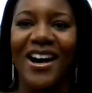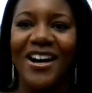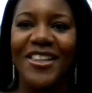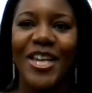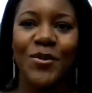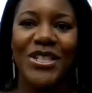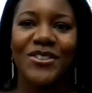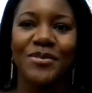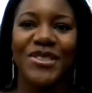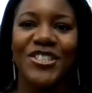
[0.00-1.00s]
Hi there,
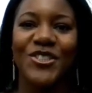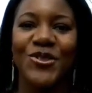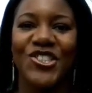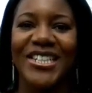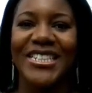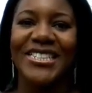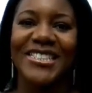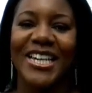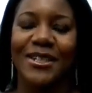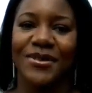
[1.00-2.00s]
welcome to New
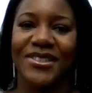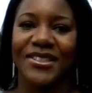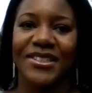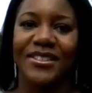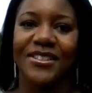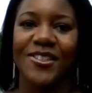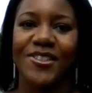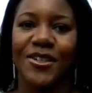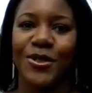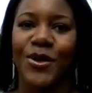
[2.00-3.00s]
Journeys Counselling.
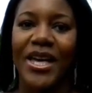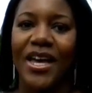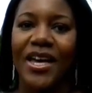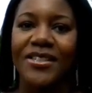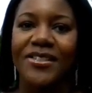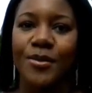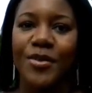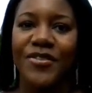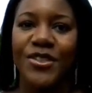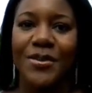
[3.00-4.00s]
So, some
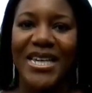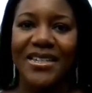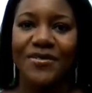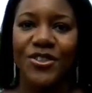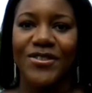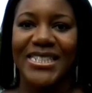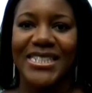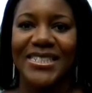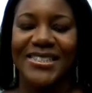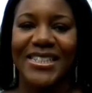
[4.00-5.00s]
of you may have already
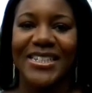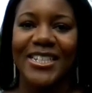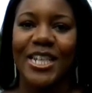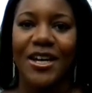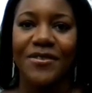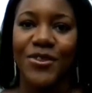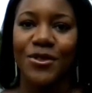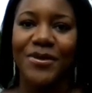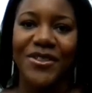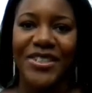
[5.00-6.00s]
seen a
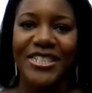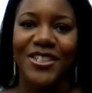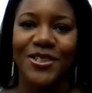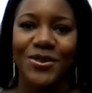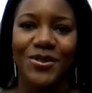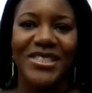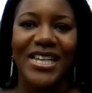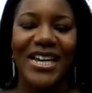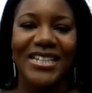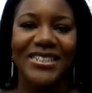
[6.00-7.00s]
few of my videos,
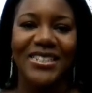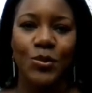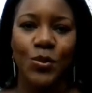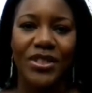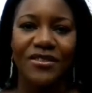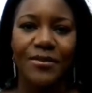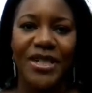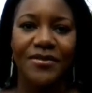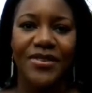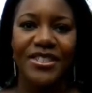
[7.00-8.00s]
and in one of
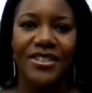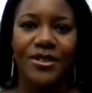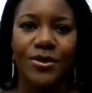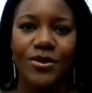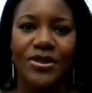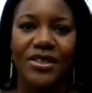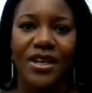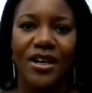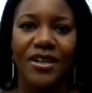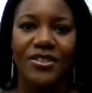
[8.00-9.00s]
my videos
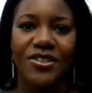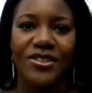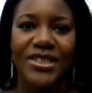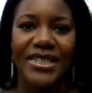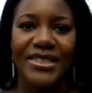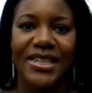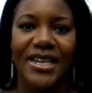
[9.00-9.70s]
I did,